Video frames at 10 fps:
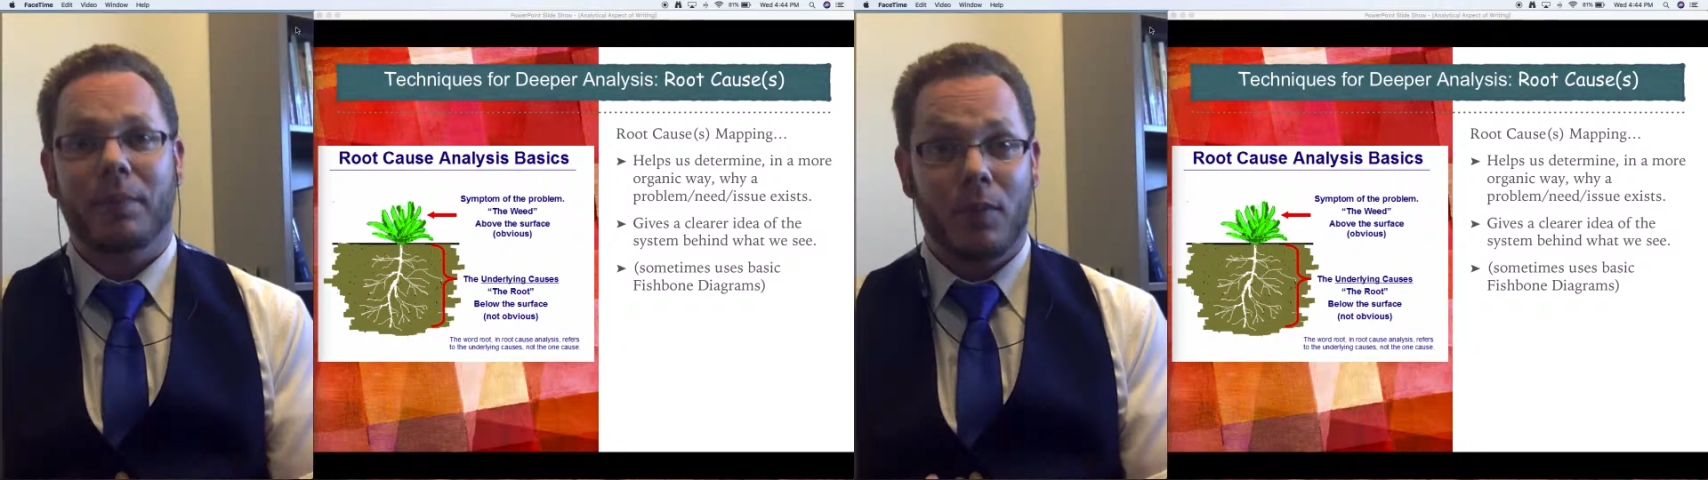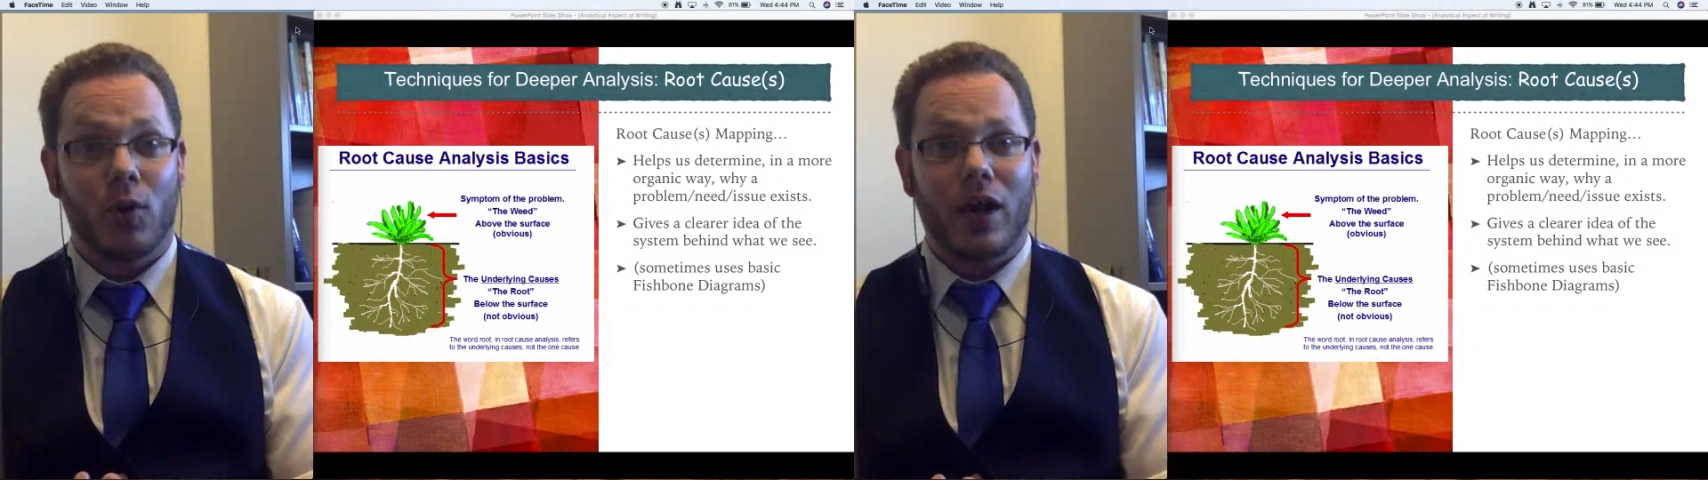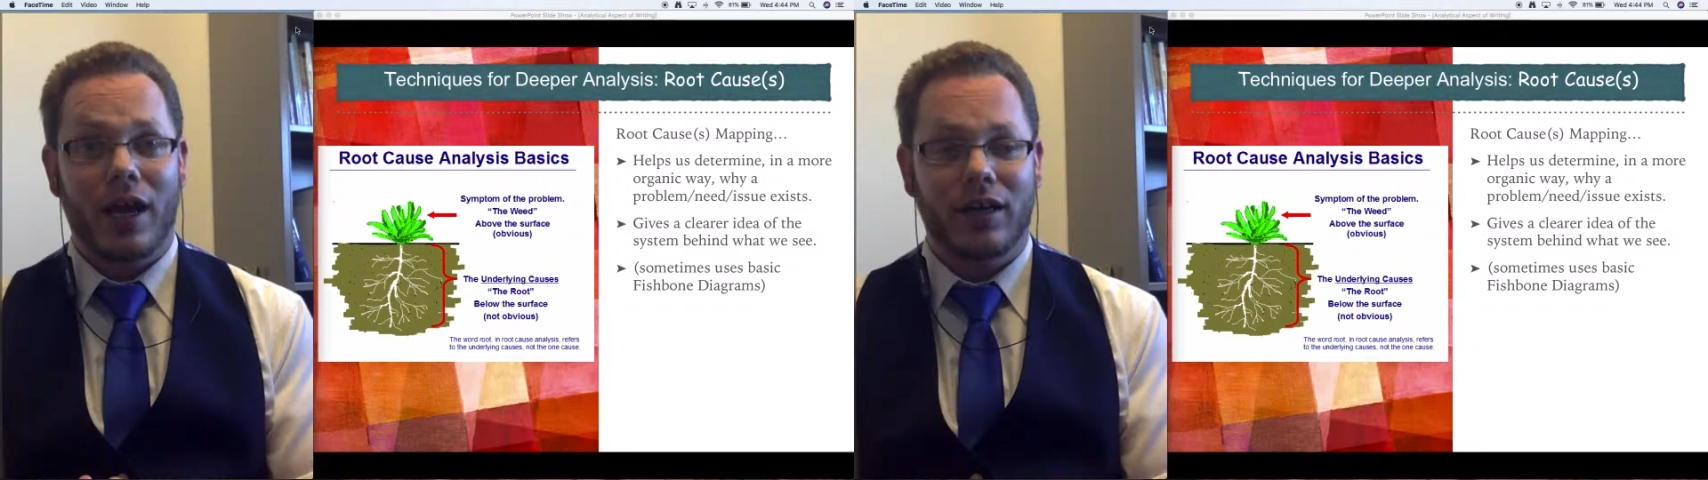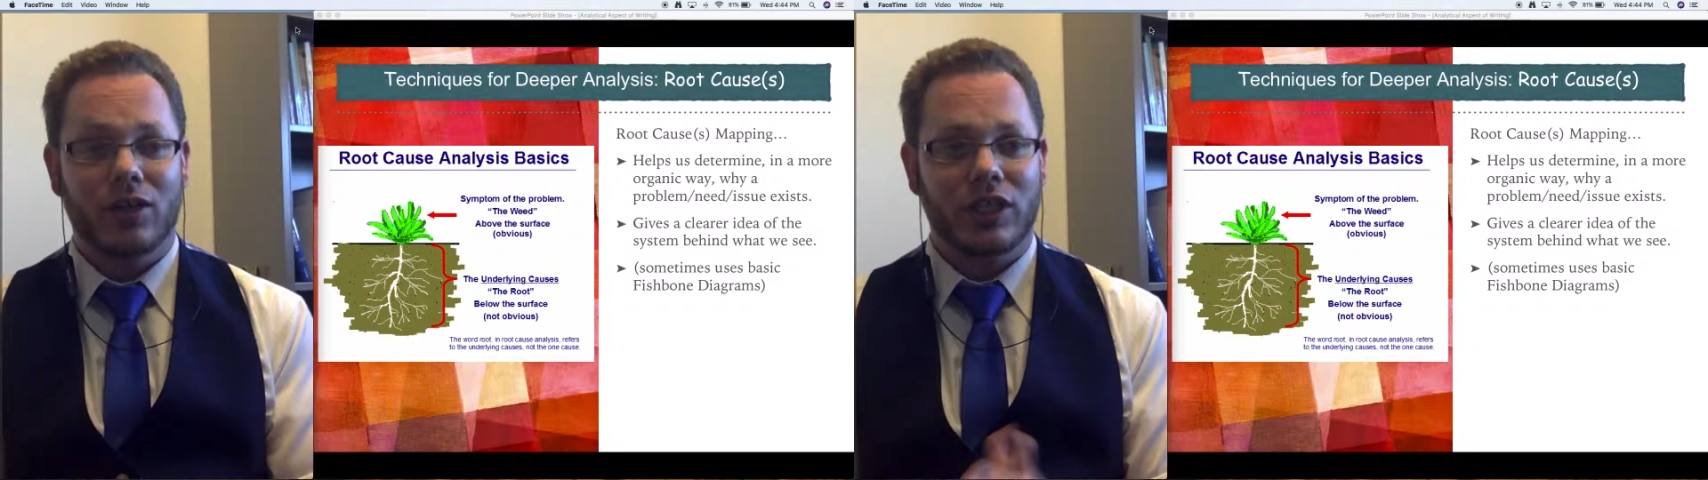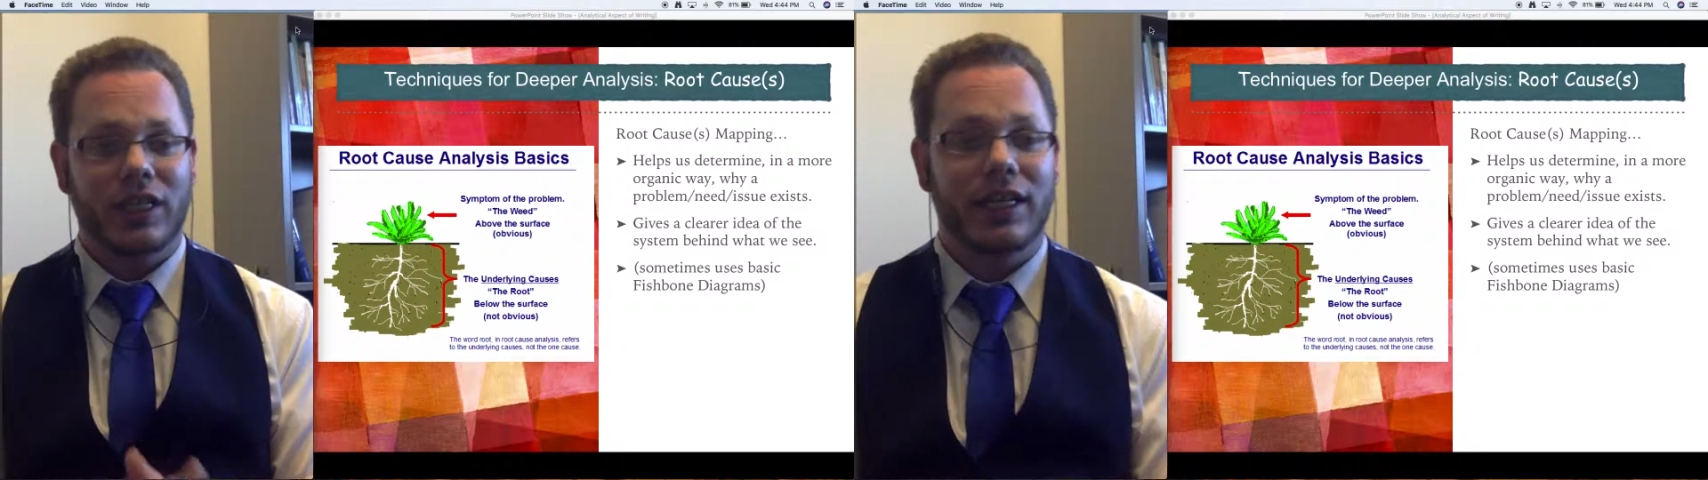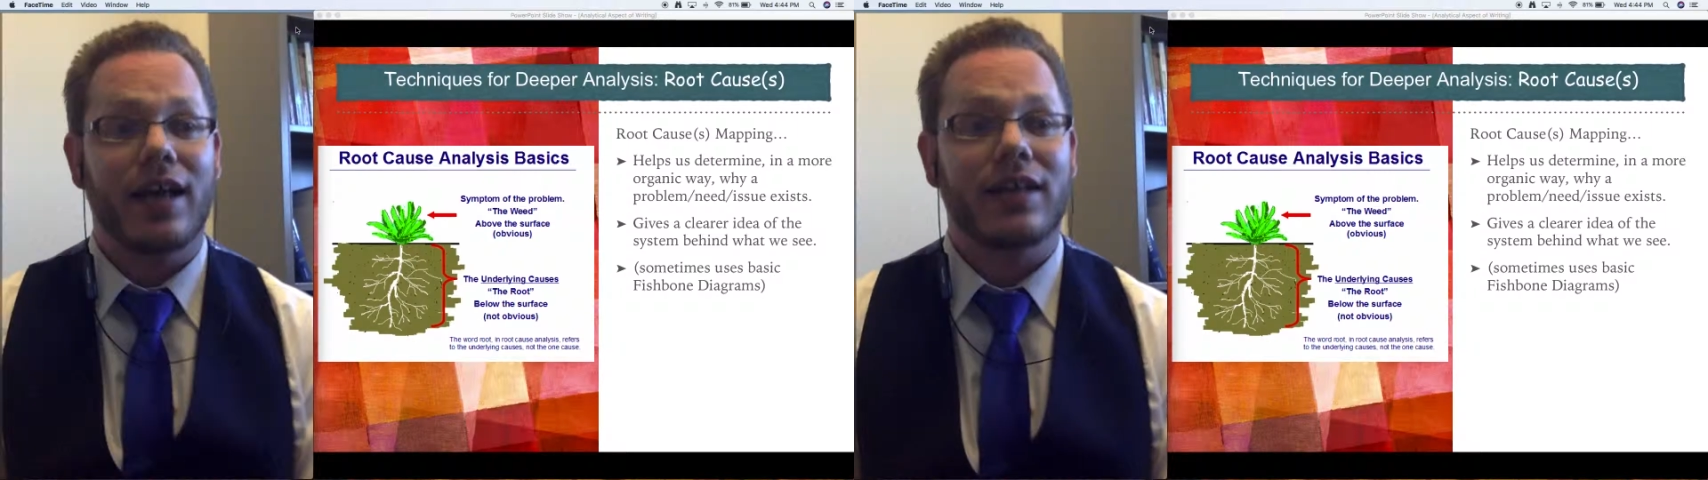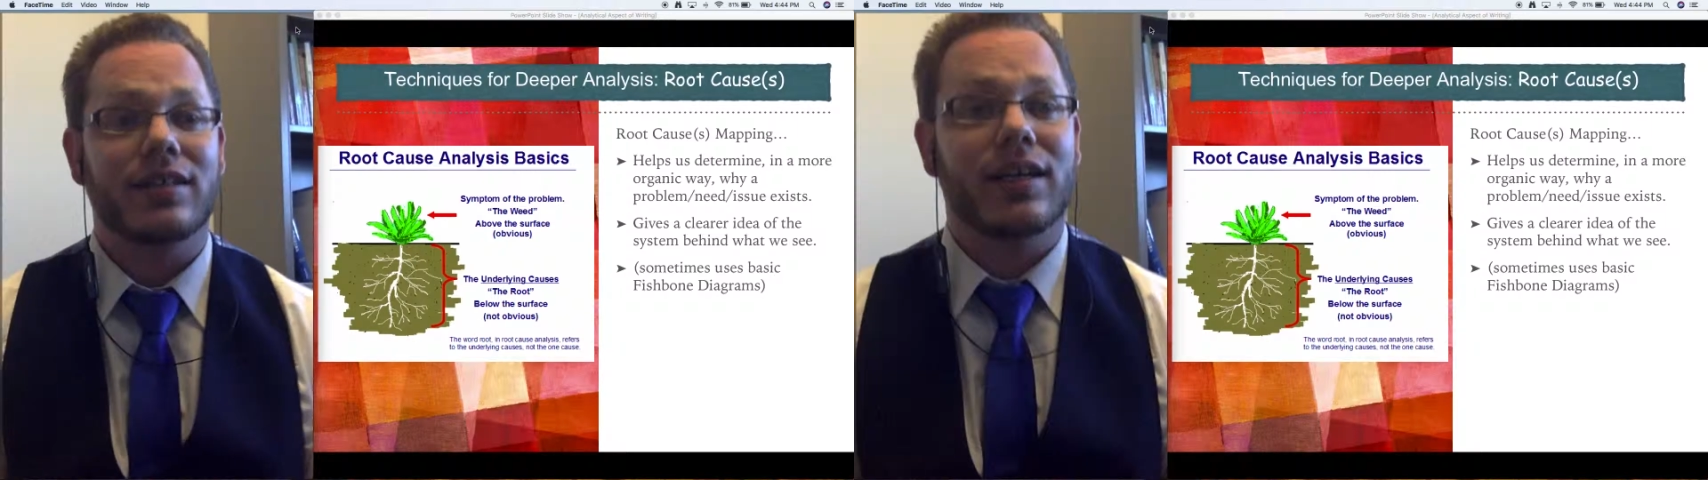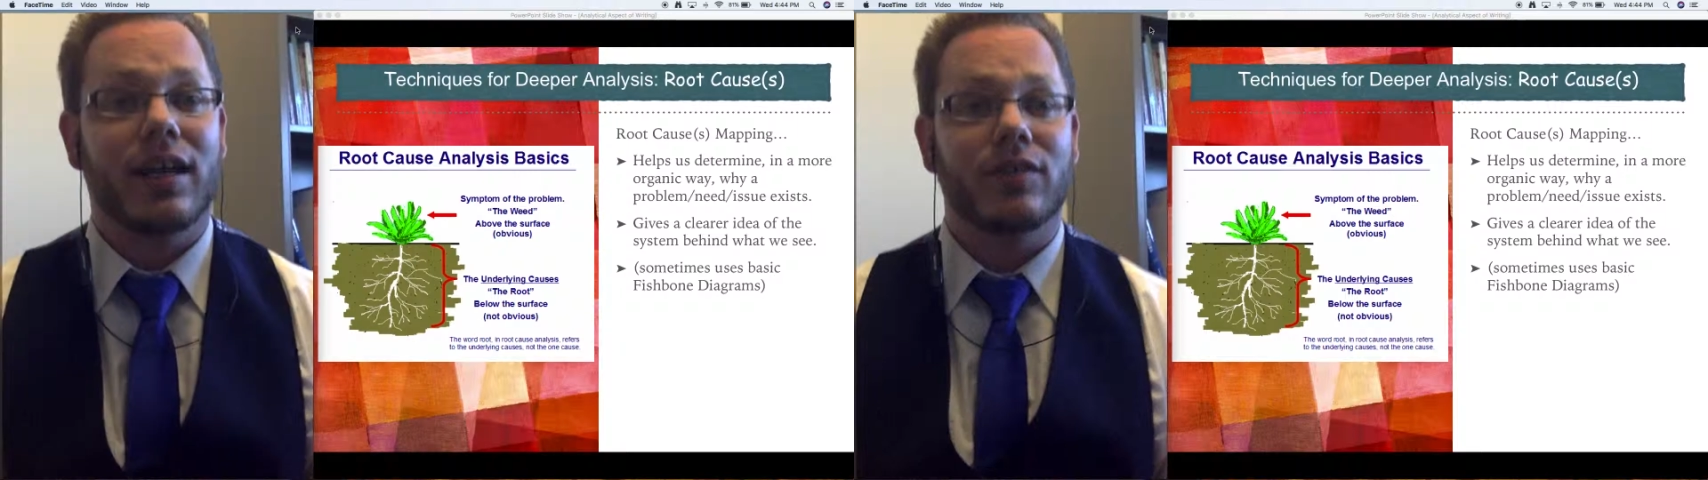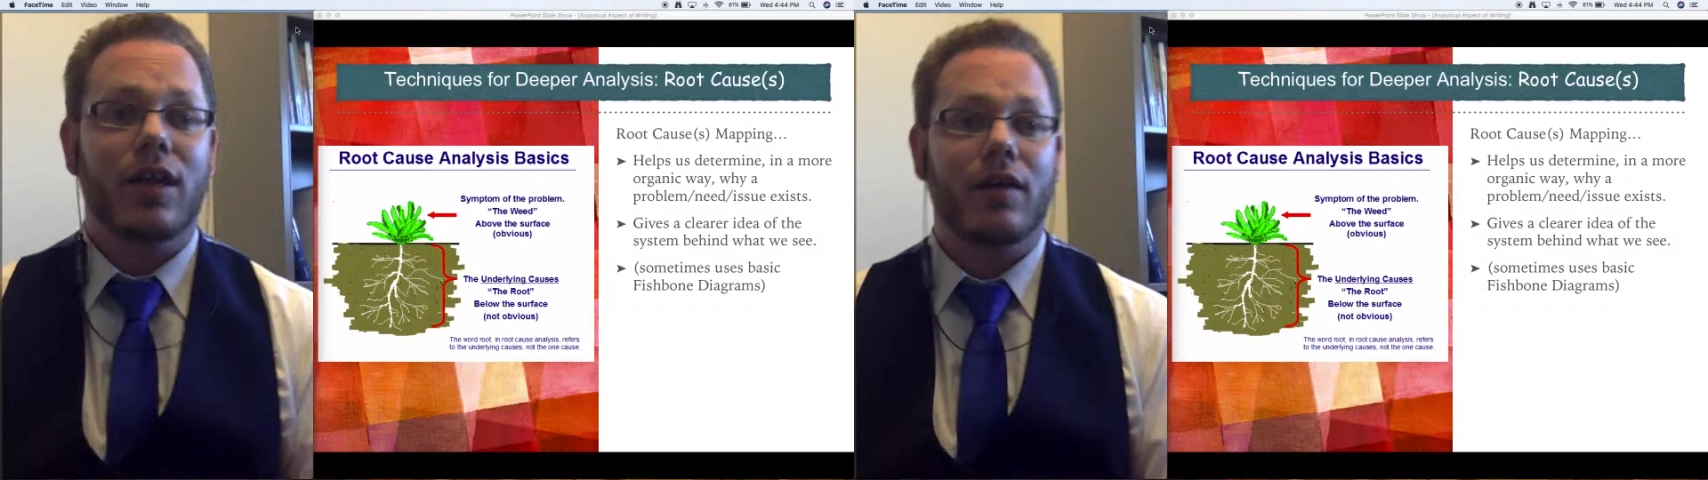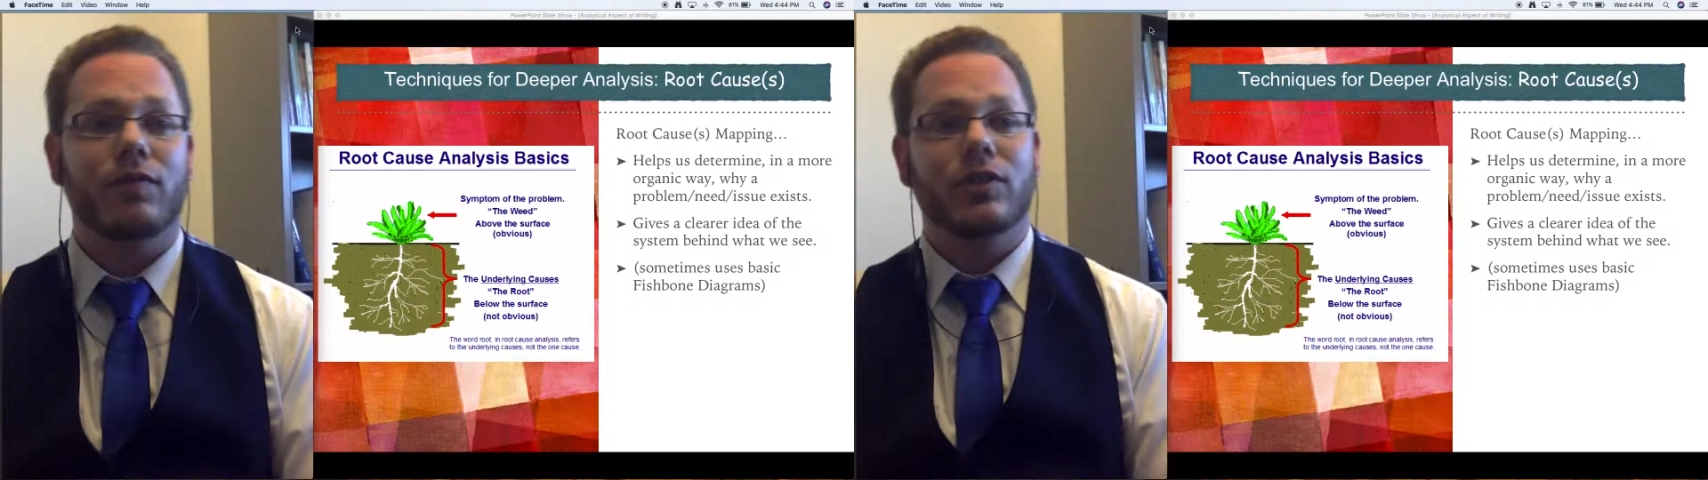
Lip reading: more energy and that kind of stuff.